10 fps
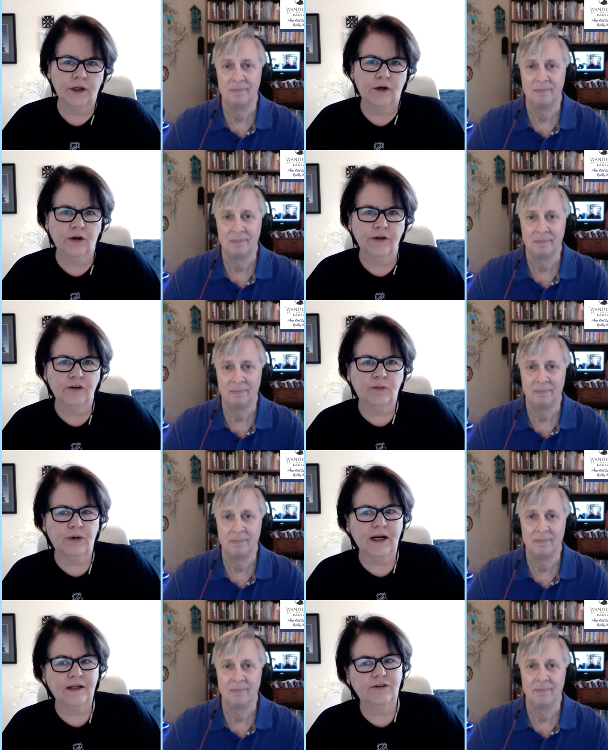Speaker 1: call this
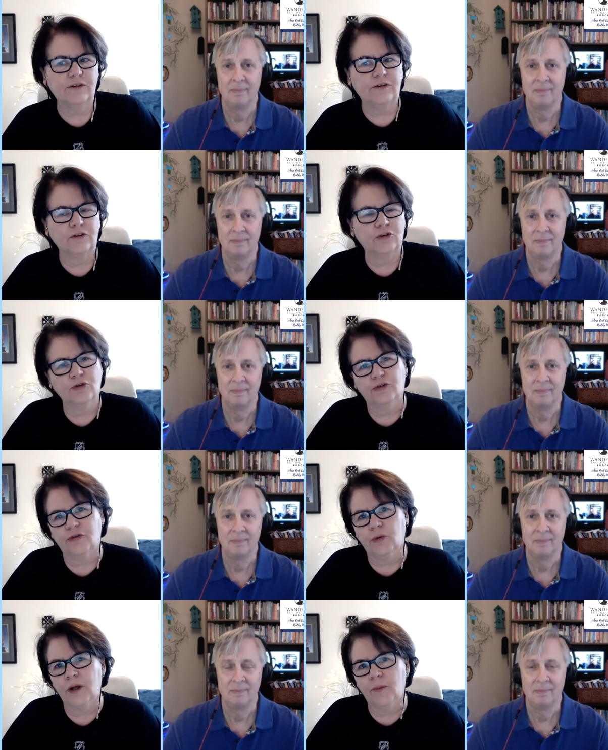Practices and Tools
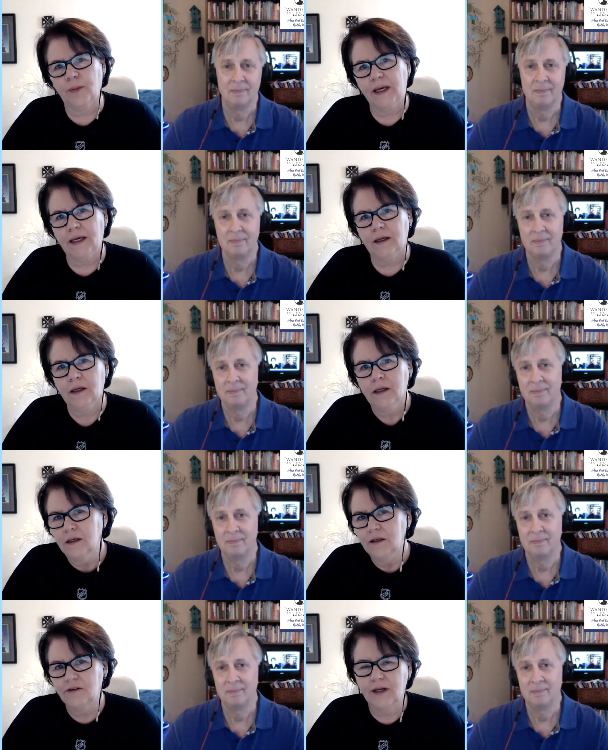for Well-Being.
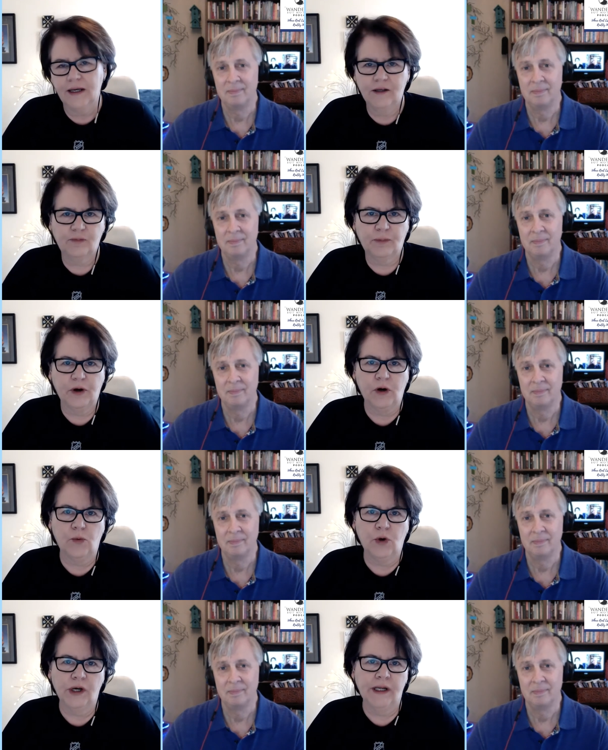Today is part
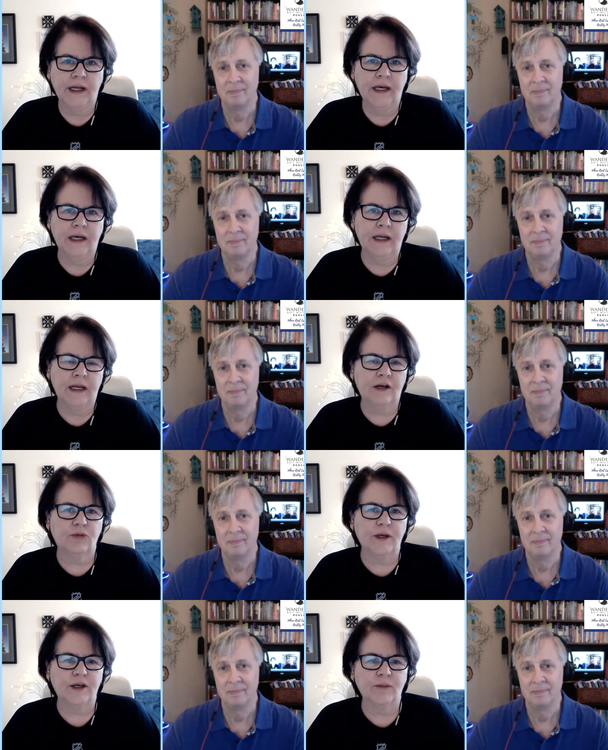one, and next
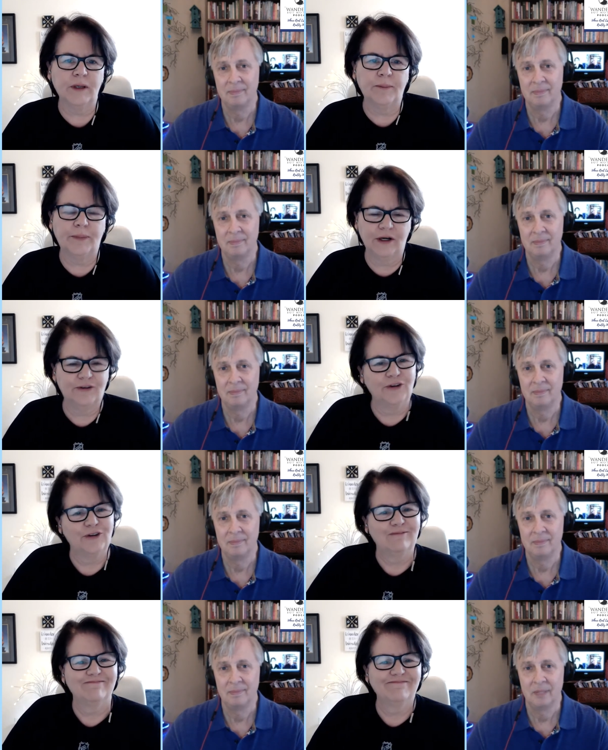week it'll be part two.
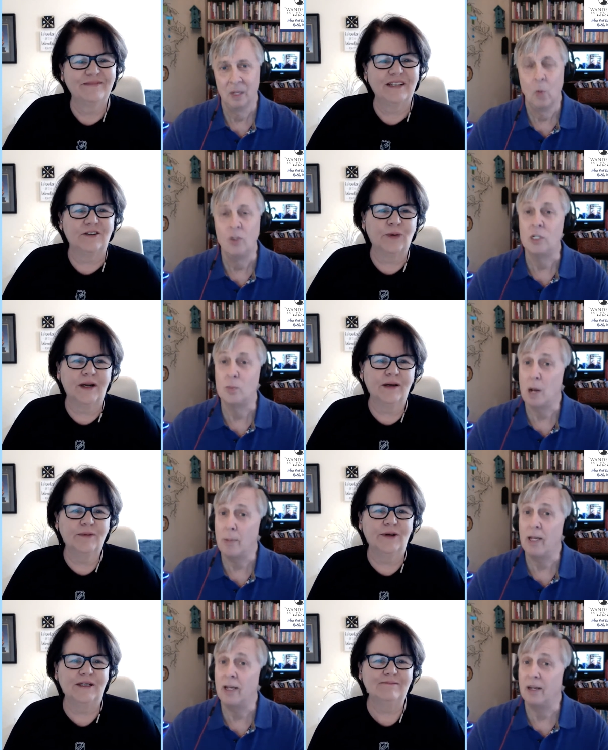
Speaker 2: Which That's is
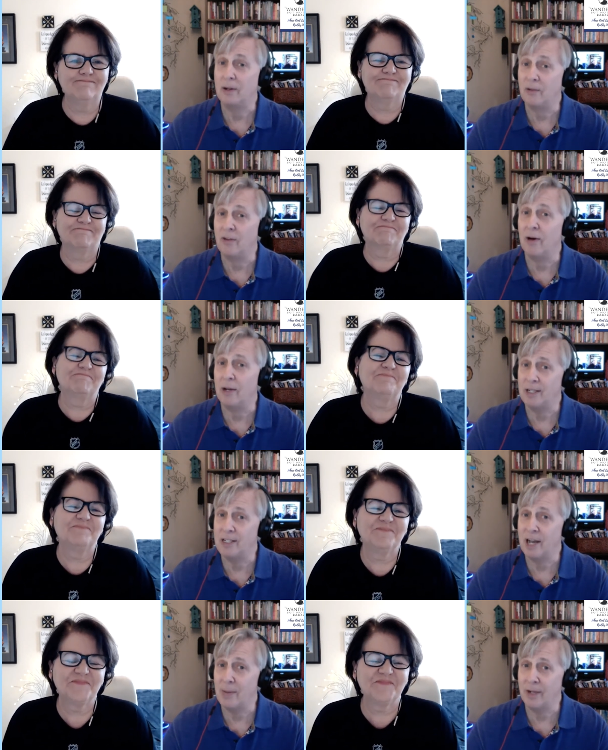probably very good
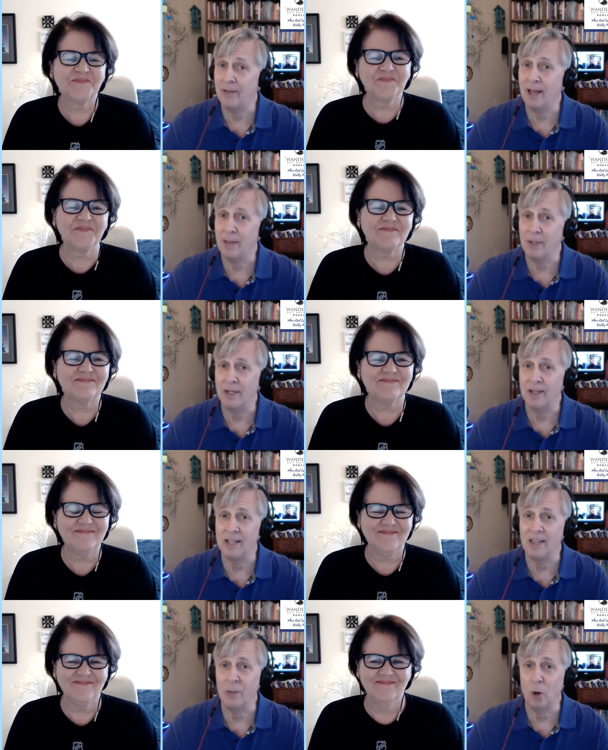timing on that because I
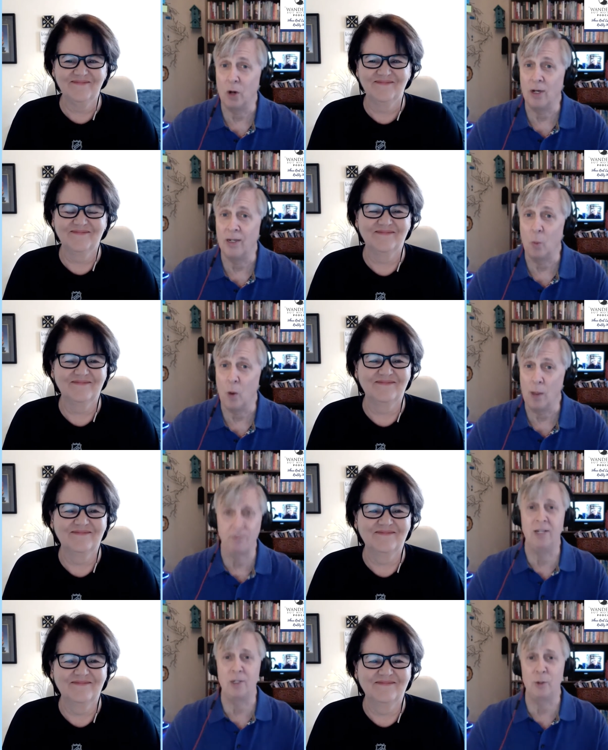think we're all getting whipped
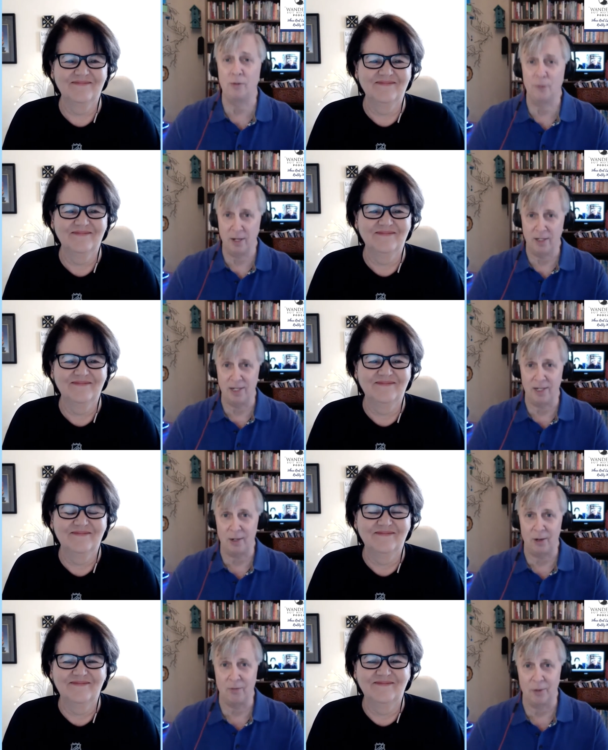into a frenzy
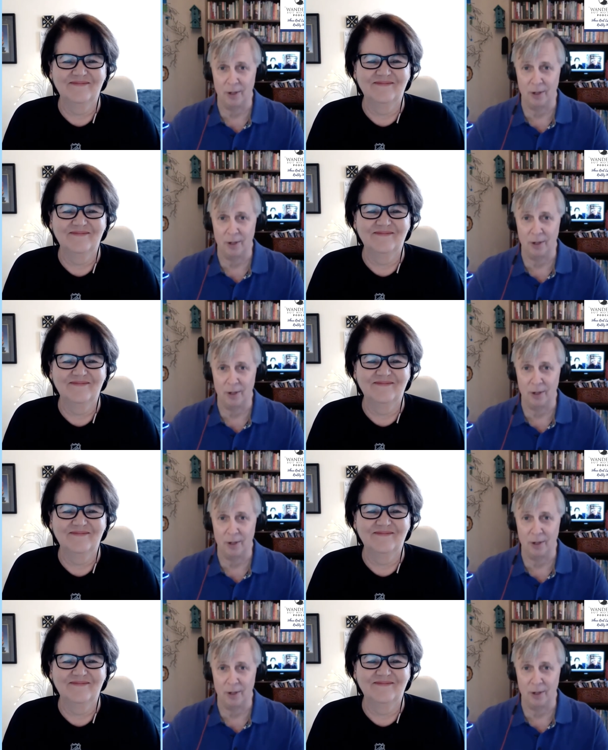over